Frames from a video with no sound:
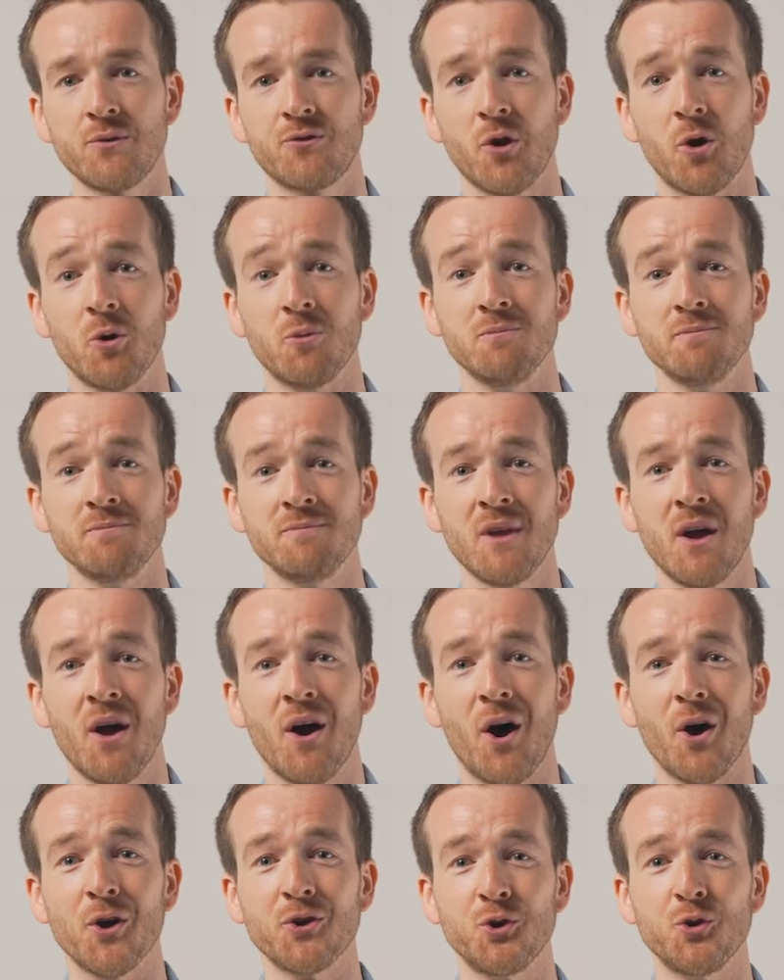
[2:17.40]
So,
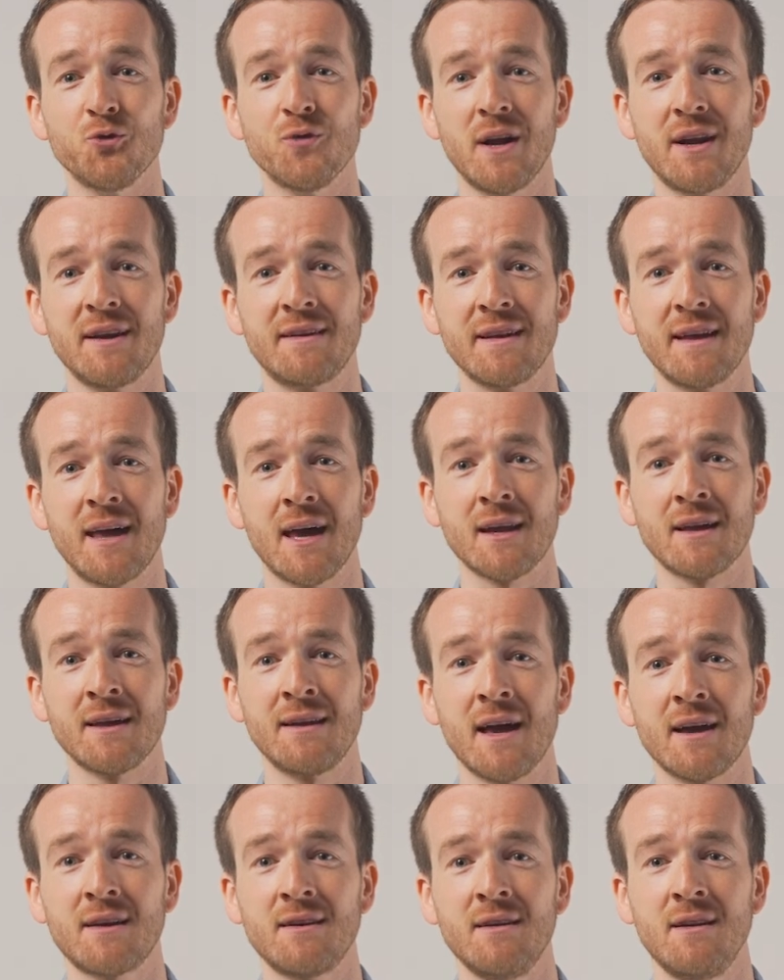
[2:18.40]
are you ready to get
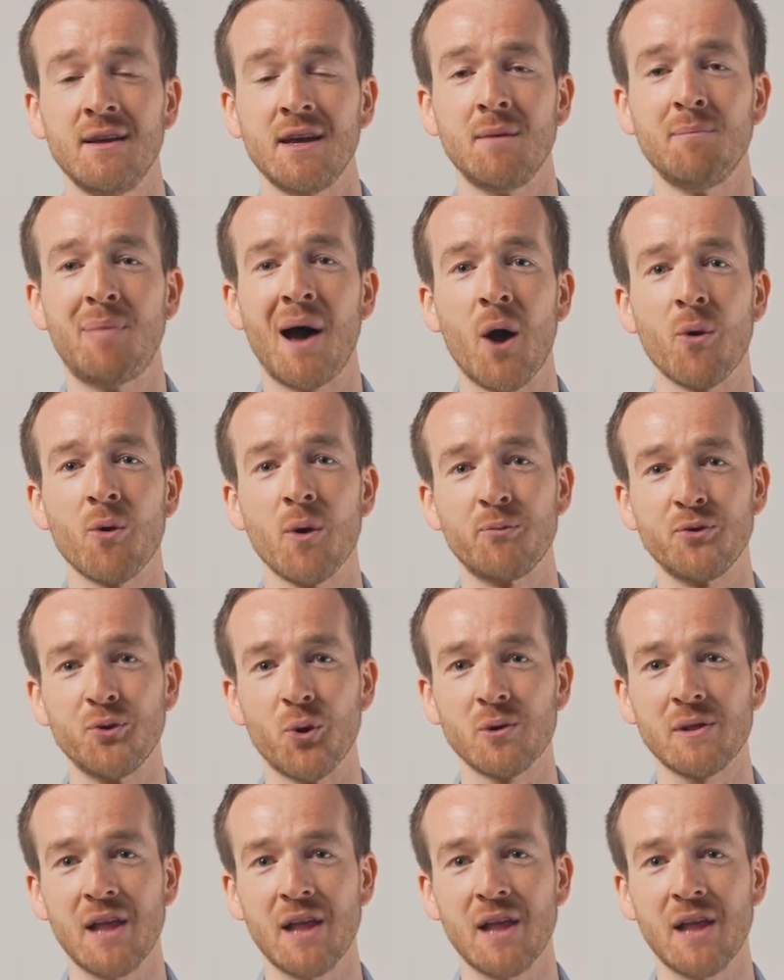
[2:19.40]
connected and power up your